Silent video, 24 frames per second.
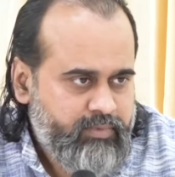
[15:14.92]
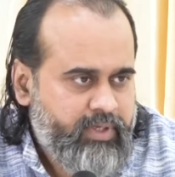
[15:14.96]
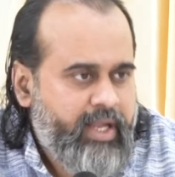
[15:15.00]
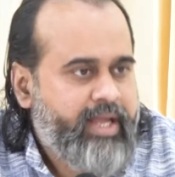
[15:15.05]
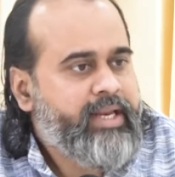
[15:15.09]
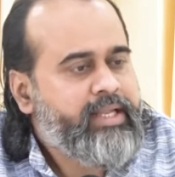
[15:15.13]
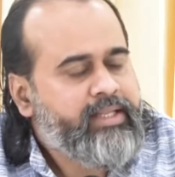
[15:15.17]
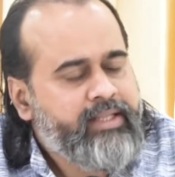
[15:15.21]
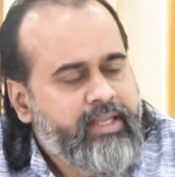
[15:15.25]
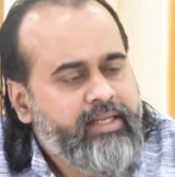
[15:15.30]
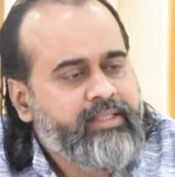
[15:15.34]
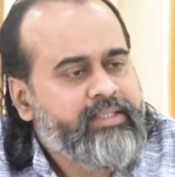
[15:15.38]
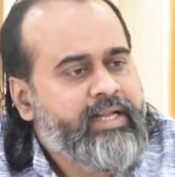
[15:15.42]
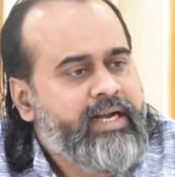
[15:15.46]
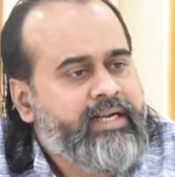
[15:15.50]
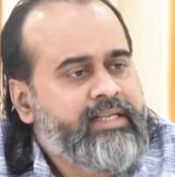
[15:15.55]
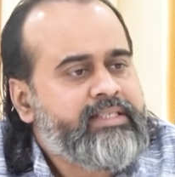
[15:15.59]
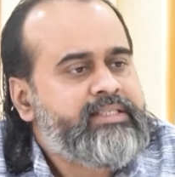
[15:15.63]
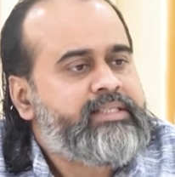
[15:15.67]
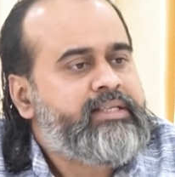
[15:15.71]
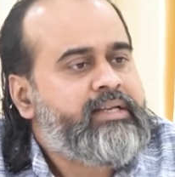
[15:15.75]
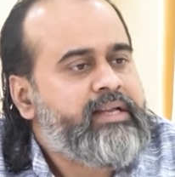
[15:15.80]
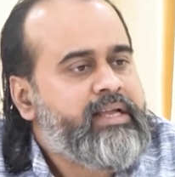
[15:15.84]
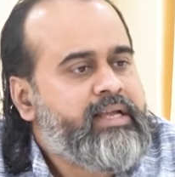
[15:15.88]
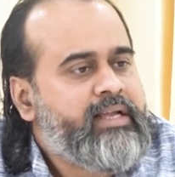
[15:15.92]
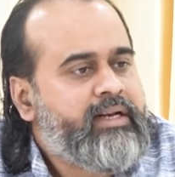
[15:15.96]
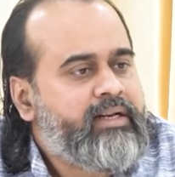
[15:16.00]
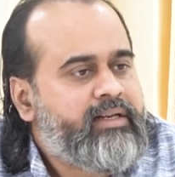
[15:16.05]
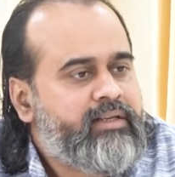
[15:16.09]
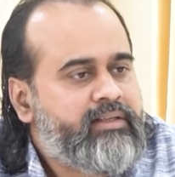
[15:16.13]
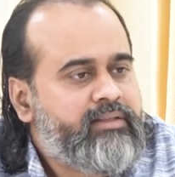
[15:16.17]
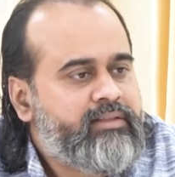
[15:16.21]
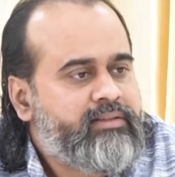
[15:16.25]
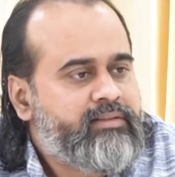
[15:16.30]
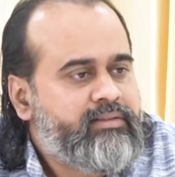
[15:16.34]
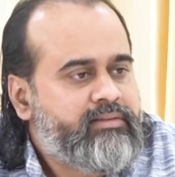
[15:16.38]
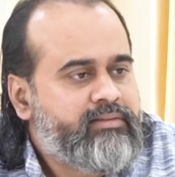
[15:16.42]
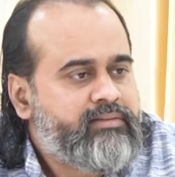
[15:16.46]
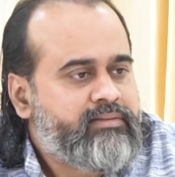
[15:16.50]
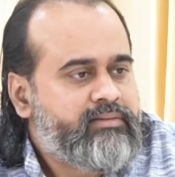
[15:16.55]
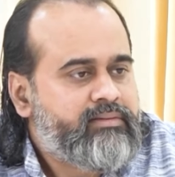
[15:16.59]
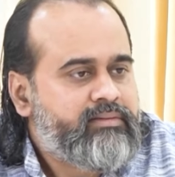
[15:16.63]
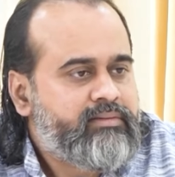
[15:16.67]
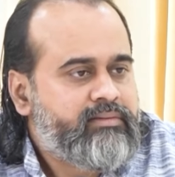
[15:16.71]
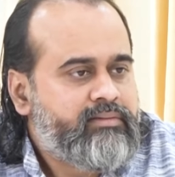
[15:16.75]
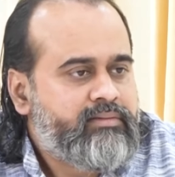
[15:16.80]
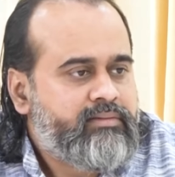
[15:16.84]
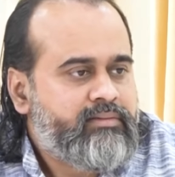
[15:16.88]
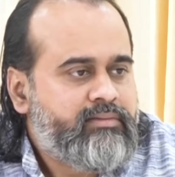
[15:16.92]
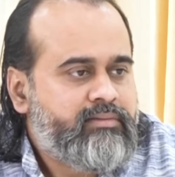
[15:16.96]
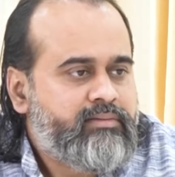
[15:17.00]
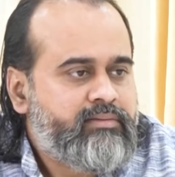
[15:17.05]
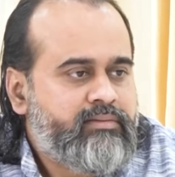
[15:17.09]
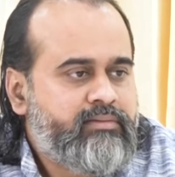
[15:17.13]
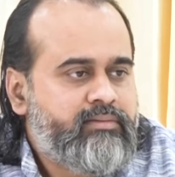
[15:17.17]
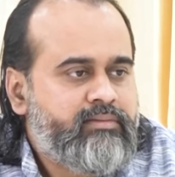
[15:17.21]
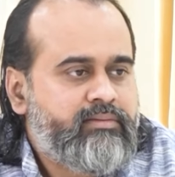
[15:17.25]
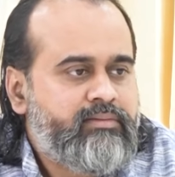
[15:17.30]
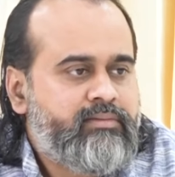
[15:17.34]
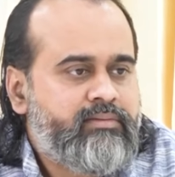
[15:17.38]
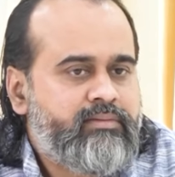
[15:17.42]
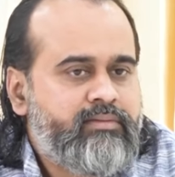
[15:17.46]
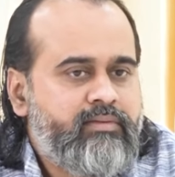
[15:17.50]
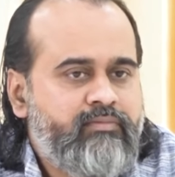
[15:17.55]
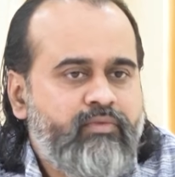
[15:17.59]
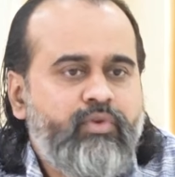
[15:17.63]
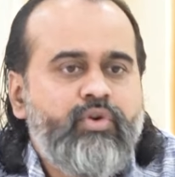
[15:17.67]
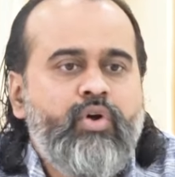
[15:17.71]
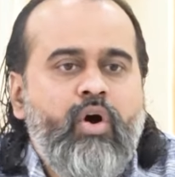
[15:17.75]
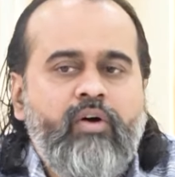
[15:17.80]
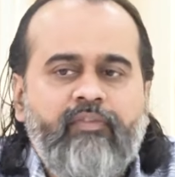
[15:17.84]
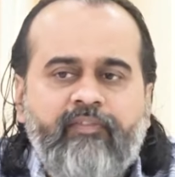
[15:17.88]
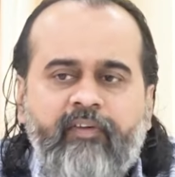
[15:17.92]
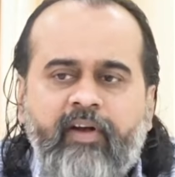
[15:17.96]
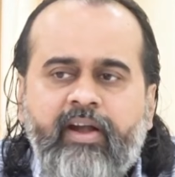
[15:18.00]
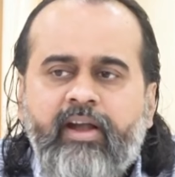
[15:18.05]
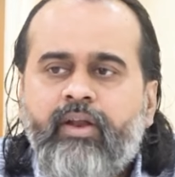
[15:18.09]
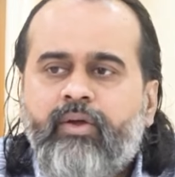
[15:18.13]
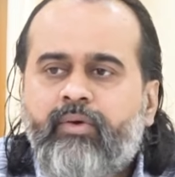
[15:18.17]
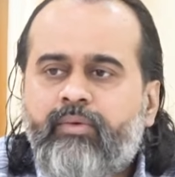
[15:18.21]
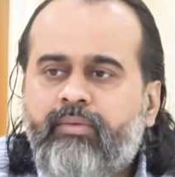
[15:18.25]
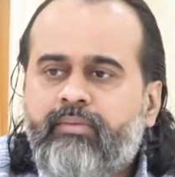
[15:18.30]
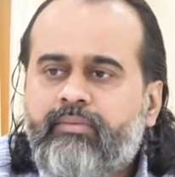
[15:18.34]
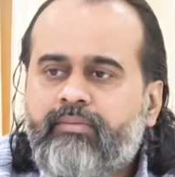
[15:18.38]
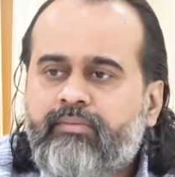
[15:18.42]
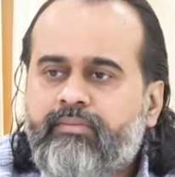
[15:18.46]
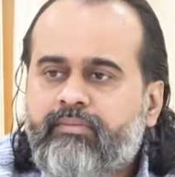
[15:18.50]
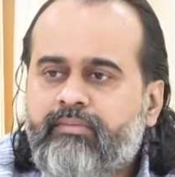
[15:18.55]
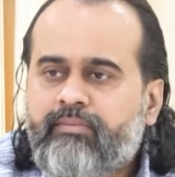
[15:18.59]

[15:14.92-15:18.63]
Anything that is real would offend you.